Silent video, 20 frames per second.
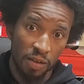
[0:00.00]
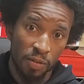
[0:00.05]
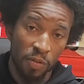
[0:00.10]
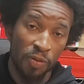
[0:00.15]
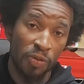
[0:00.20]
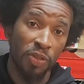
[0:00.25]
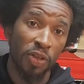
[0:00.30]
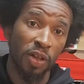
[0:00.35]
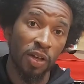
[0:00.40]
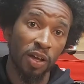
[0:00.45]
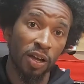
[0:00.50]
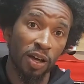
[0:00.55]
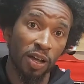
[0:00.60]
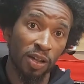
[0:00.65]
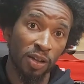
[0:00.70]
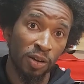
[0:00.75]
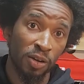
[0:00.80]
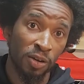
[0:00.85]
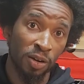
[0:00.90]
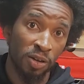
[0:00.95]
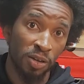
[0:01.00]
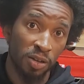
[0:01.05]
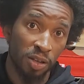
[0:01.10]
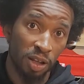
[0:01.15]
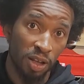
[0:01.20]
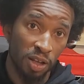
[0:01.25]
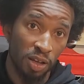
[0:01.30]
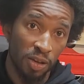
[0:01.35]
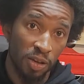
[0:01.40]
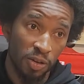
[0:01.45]
one thing I learned the other
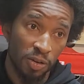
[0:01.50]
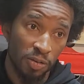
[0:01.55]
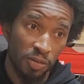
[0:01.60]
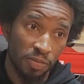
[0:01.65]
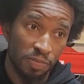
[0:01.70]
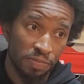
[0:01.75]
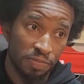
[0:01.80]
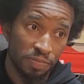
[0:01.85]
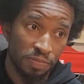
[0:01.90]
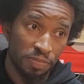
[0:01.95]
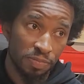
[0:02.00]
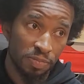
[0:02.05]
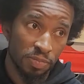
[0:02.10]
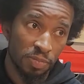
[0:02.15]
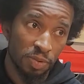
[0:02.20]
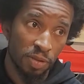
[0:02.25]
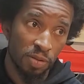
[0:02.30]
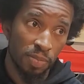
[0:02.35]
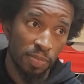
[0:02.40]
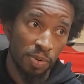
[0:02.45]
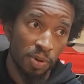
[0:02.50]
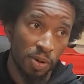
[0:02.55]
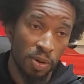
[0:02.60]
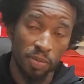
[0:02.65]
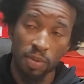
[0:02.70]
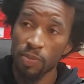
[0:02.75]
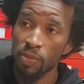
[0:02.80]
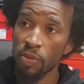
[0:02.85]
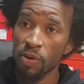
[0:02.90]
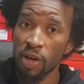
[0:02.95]
day ago, my boy,
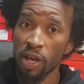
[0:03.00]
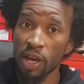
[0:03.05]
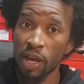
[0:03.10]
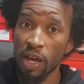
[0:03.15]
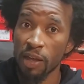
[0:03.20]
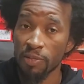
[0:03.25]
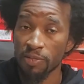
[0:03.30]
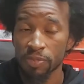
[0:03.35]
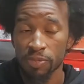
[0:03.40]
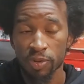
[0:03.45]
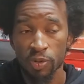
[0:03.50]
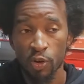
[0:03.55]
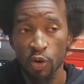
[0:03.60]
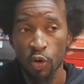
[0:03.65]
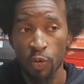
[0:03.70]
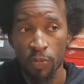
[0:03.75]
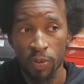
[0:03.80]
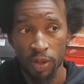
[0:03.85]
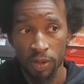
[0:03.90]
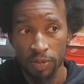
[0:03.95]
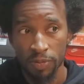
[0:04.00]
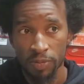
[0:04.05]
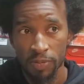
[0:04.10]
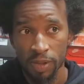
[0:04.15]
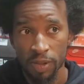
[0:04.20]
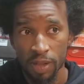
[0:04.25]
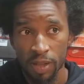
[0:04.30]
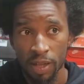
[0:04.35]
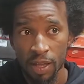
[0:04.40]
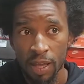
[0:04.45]
my boy aunt told me
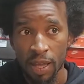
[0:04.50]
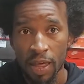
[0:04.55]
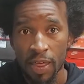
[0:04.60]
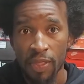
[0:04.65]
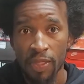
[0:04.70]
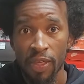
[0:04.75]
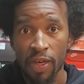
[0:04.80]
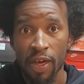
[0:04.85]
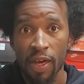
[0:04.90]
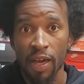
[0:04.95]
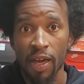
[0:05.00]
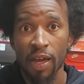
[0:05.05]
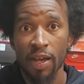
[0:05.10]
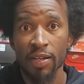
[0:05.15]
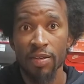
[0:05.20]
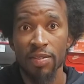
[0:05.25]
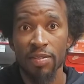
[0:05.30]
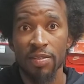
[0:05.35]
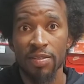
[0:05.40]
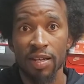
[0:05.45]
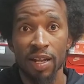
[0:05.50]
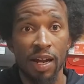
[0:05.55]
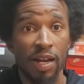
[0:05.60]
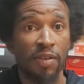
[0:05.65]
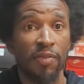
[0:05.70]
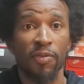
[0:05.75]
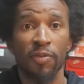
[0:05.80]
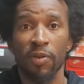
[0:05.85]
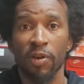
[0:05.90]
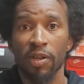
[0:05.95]
that I
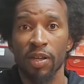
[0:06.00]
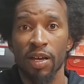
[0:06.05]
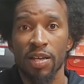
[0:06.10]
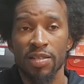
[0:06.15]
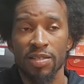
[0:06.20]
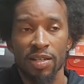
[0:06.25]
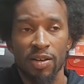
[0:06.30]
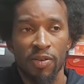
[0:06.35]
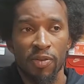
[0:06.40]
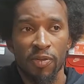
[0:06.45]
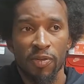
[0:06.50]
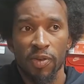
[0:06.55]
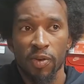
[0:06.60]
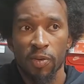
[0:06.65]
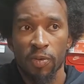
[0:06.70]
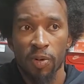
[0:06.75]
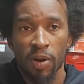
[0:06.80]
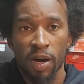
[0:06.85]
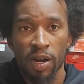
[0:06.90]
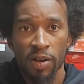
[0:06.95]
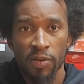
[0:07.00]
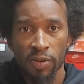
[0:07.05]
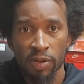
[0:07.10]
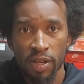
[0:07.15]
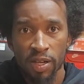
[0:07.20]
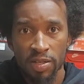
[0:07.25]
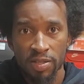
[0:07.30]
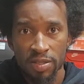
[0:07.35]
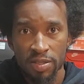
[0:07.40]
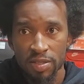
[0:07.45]
didn't realize it. I don't even know why I didn't
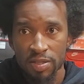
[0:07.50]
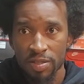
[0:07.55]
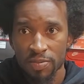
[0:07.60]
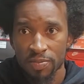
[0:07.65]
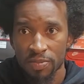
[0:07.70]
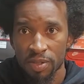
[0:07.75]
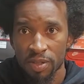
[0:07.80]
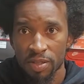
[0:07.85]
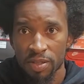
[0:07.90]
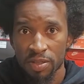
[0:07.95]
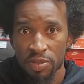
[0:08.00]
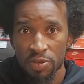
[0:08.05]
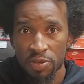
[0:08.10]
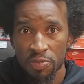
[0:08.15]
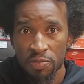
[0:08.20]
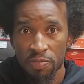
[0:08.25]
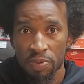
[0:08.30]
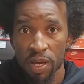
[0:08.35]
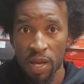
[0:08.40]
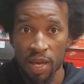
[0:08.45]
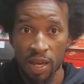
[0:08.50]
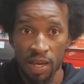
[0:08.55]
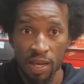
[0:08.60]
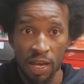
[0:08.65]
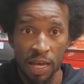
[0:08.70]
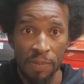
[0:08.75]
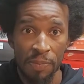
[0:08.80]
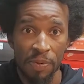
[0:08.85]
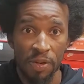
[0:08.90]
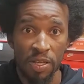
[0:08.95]
realize this, but certain paint
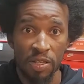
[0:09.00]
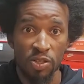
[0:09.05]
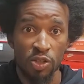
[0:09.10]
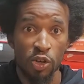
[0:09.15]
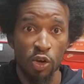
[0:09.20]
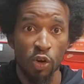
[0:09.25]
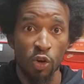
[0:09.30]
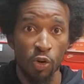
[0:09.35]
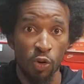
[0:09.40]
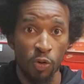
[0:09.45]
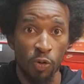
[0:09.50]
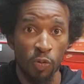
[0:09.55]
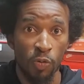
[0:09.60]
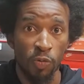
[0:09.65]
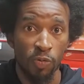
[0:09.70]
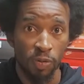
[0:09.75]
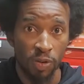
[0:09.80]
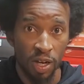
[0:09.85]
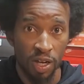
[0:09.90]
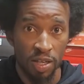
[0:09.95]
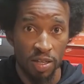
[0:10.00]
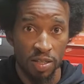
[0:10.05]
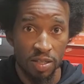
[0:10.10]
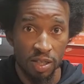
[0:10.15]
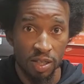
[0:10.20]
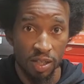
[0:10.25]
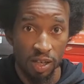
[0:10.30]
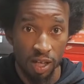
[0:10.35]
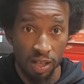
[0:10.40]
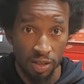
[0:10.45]
companies own rights to
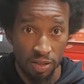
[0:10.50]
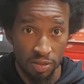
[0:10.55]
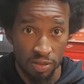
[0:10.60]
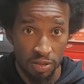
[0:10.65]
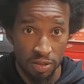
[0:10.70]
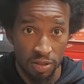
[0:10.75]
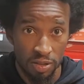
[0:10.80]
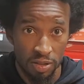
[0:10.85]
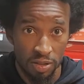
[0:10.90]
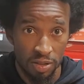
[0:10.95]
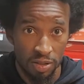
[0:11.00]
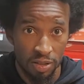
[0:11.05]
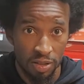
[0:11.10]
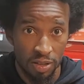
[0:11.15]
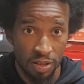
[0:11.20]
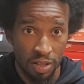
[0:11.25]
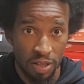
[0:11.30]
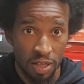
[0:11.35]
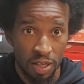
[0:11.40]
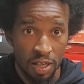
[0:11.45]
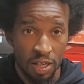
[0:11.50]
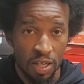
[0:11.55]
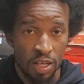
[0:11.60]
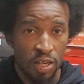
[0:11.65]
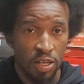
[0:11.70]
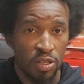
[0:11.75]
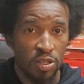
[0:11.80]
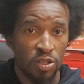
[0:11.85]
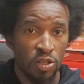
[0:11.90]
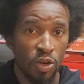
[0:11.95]
colors.
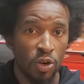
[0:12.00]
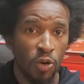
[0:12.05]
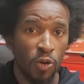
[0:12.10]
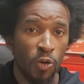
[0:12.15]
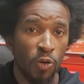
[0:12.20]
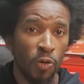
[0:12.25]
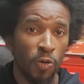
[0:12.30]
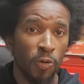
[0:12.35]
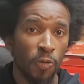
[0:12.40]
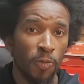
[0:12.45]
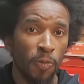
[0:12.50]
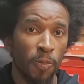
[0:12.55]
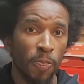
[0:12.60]
So